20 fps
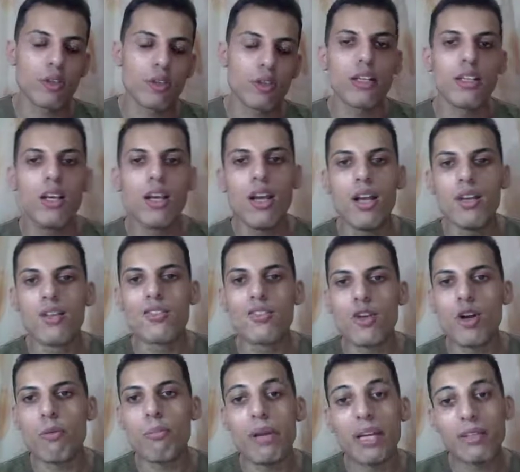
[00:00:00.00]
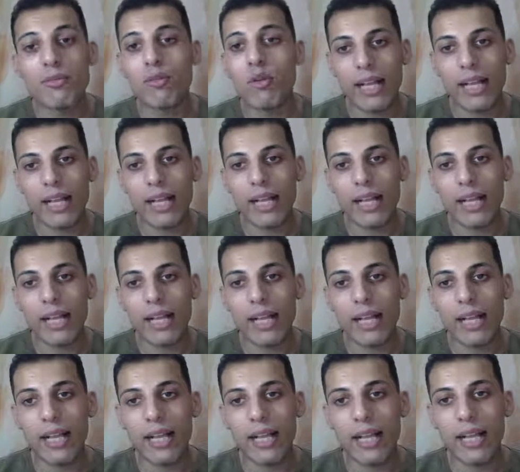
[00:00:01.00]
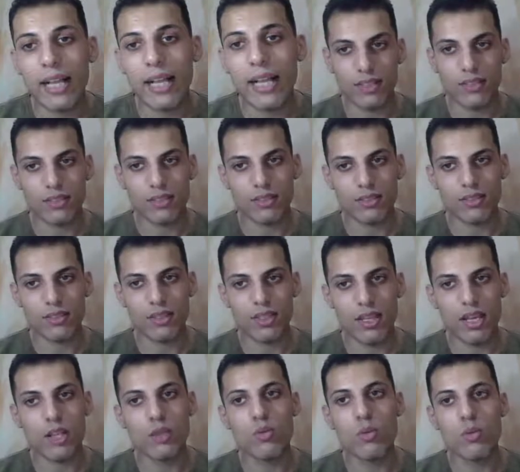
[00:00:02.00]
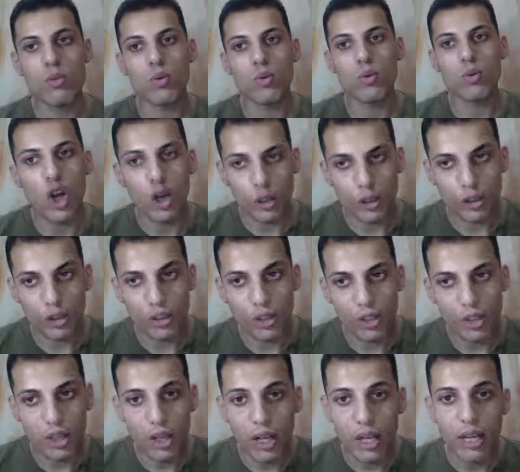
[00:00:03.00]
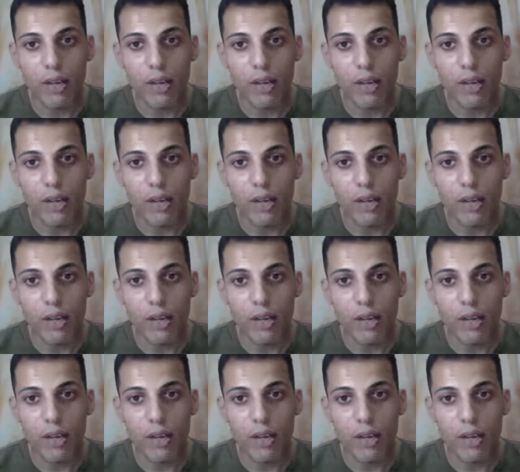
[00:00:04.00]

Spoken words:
Alright, so Bedford Hills last night, Edward Carter,